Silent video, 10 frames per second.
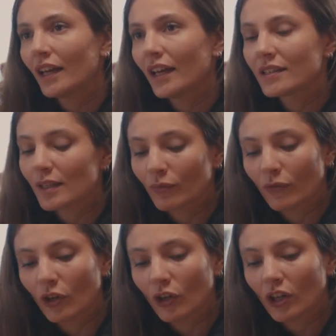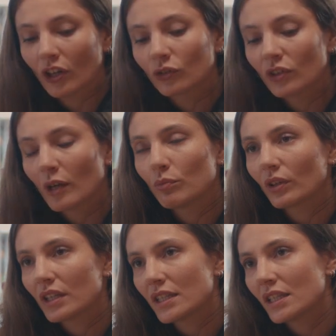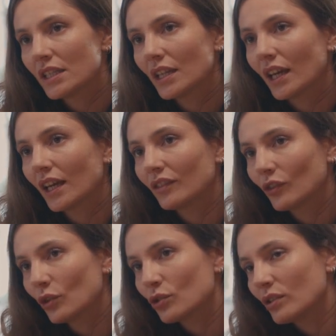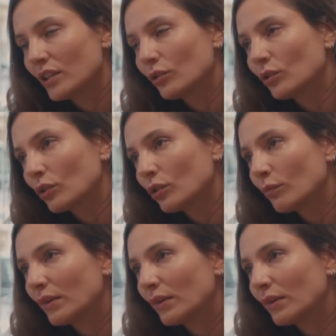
Except for Antonia Buresi and Julie Ledru,